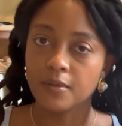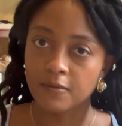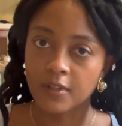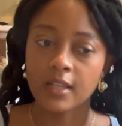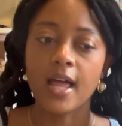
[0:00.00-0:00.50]

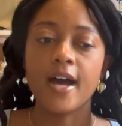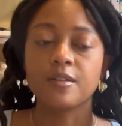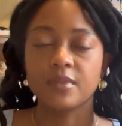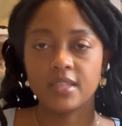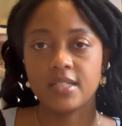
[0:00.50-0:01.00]

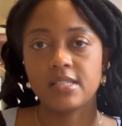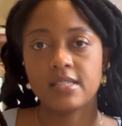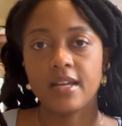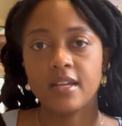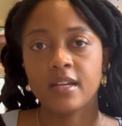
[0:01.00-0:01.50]
align with the
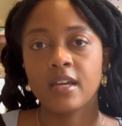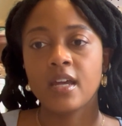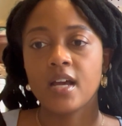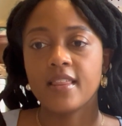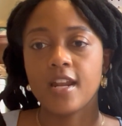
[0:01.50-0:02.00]
aesthetic
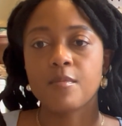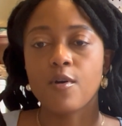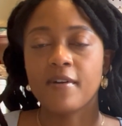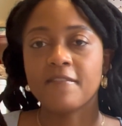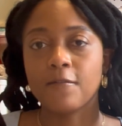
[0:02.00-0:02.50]
that I'm
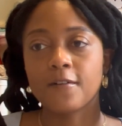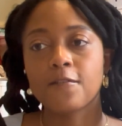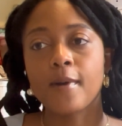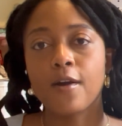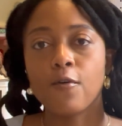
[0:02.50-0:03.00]
going for
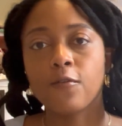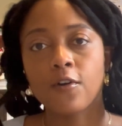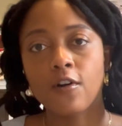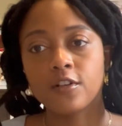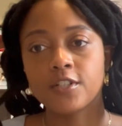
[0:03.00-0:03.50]
my
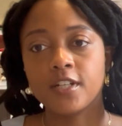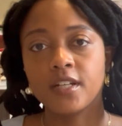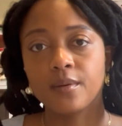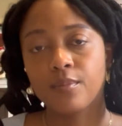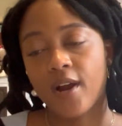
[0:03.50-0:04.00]

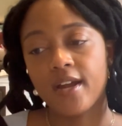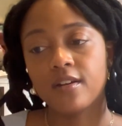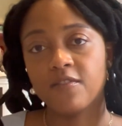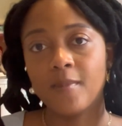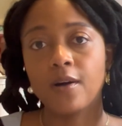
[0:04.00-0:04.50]
overarching brand
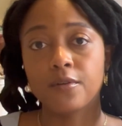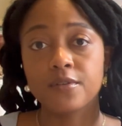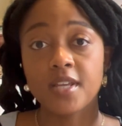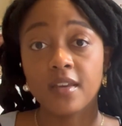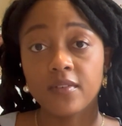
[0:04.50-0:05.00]
of
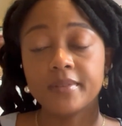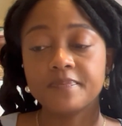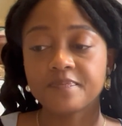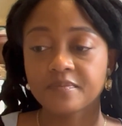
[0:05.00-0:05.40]
Melrose Haven.